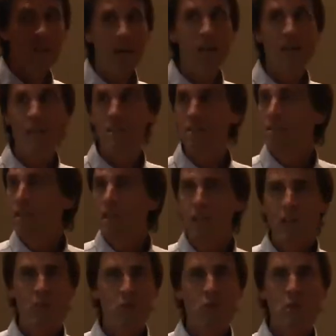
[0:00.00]
islands
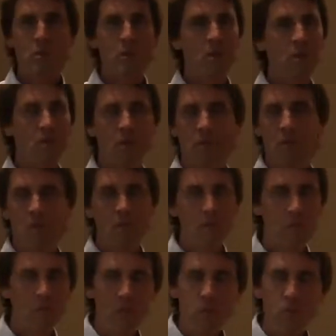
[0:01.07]
contribute
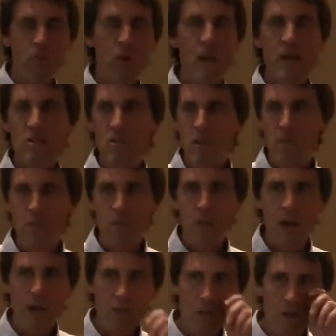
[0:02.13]
a fraction of a
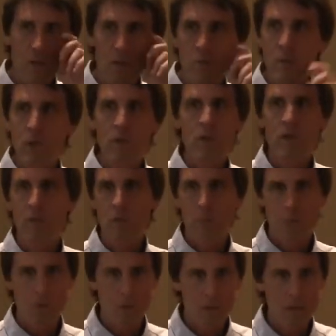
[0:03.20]
fraction of a millionth of a
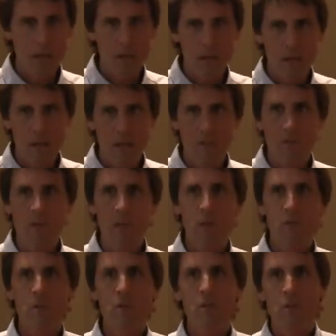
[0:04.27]
percent of C O
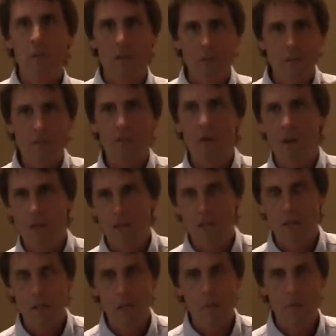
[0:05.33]
two that's causing
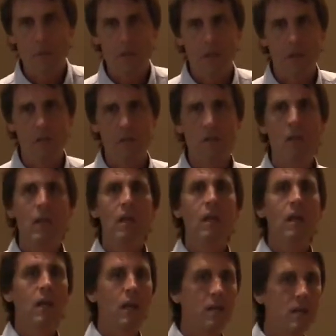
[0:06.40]
climate change,
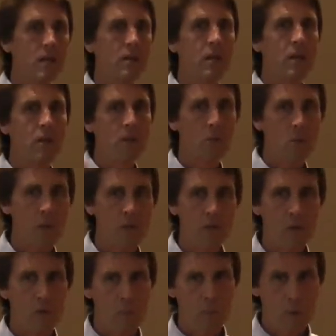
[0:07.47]
and yet they are the ones
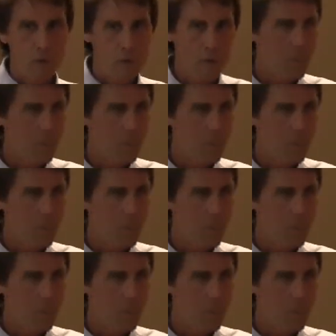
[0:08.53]
who are most